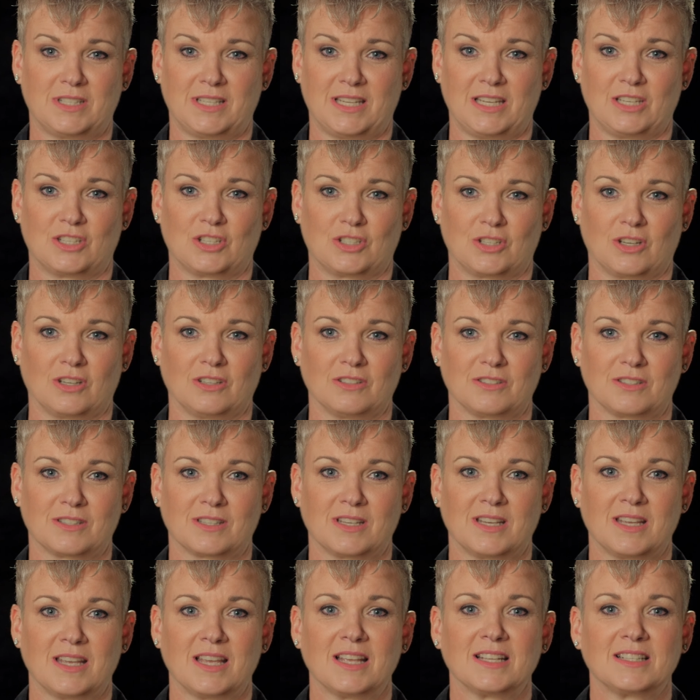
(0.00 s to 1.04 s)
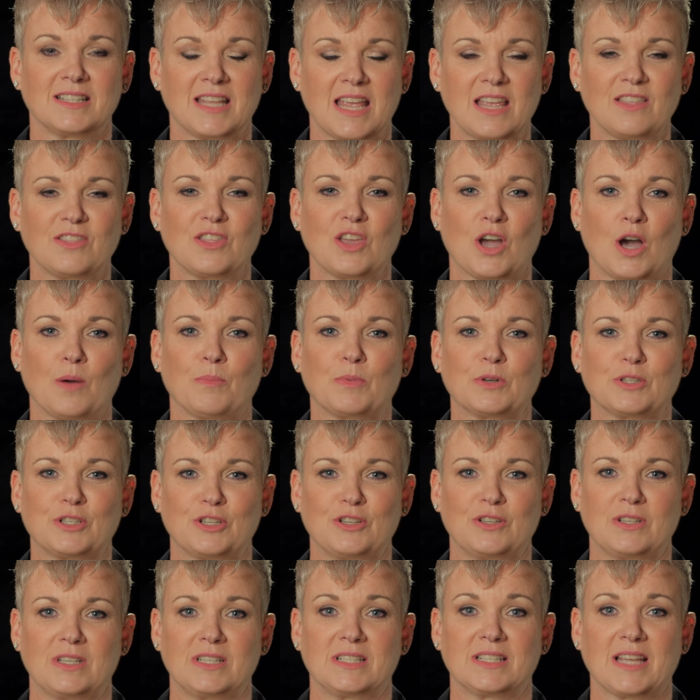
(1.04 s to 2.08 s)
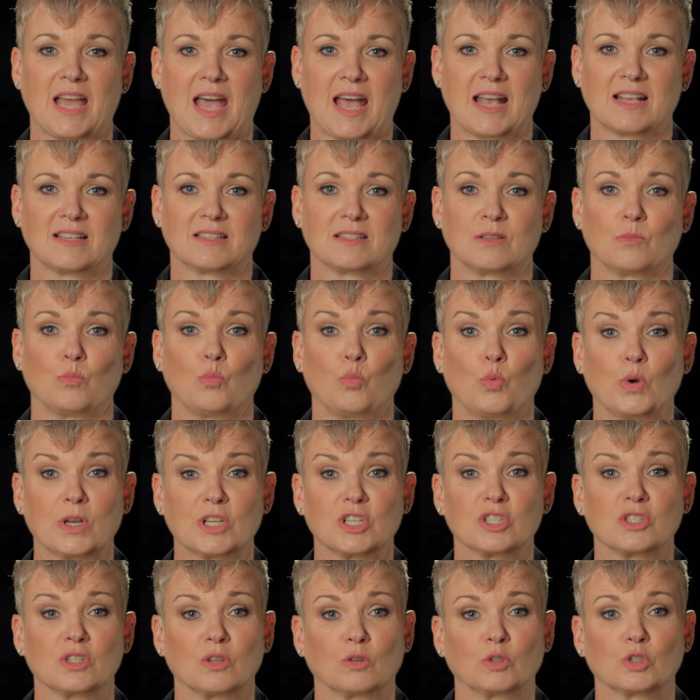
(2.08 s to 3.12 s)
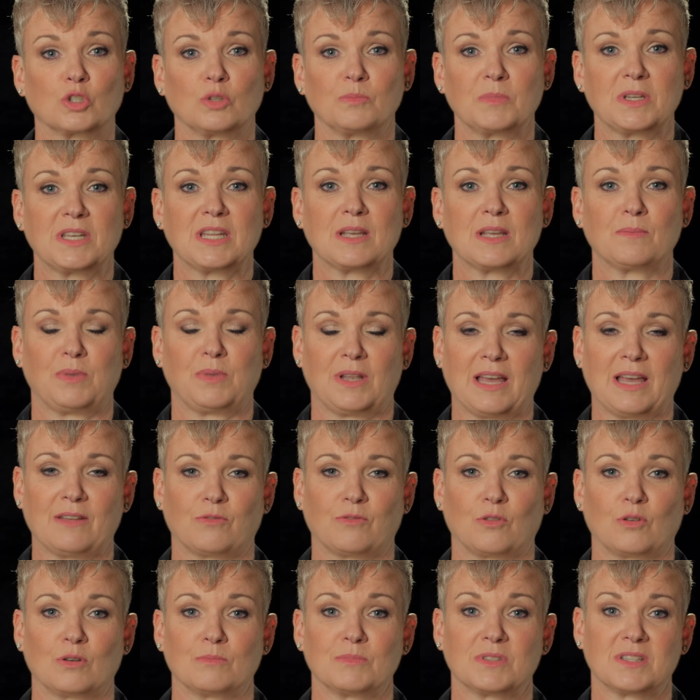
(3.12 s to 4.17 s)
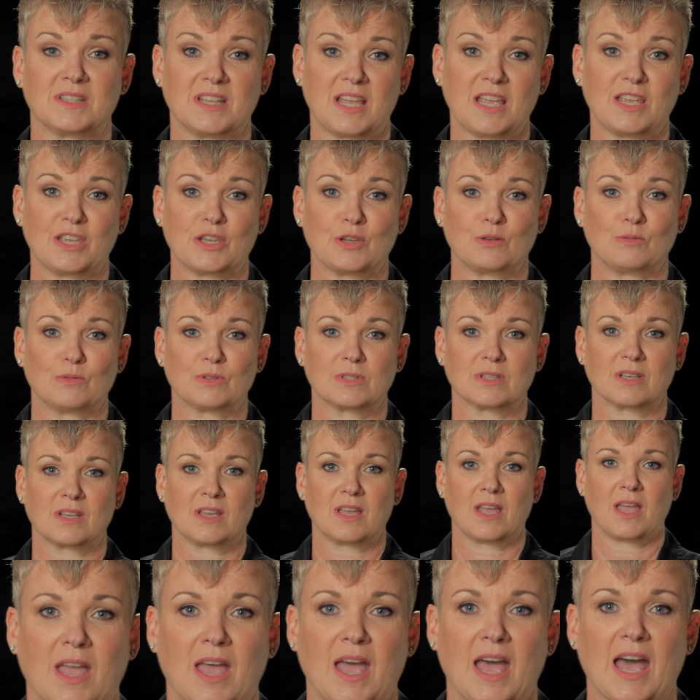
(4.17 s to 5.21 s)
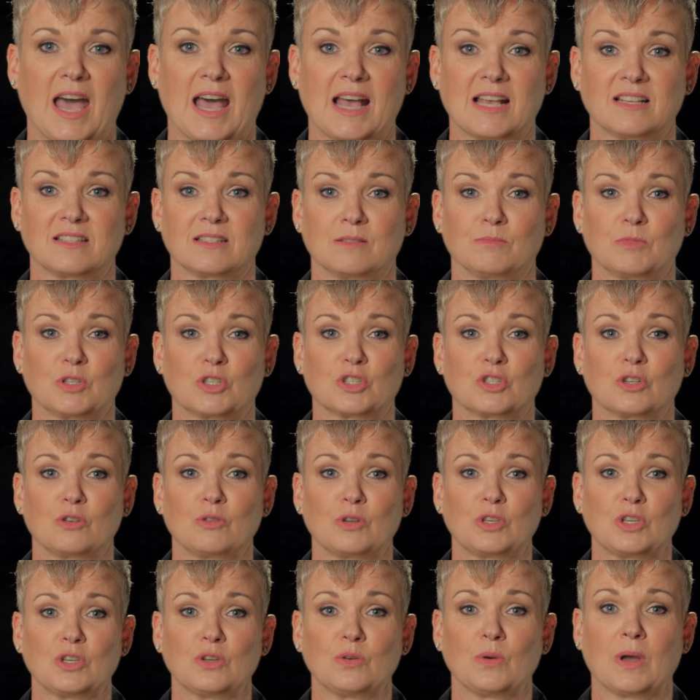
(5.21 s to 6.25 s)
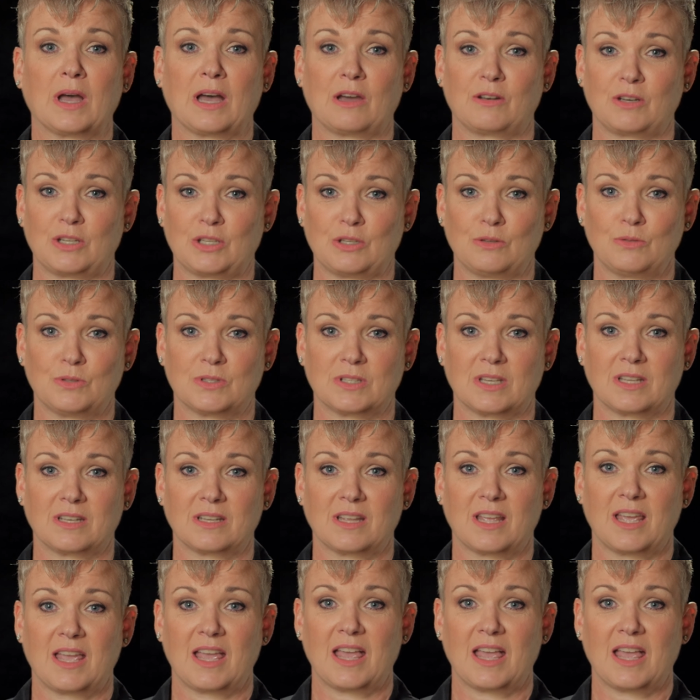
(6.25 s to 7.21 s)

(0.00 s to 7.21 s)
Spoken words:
to teach adults. Take the opportunity to ask them which social media platforms they use. Ask them to show you how to use it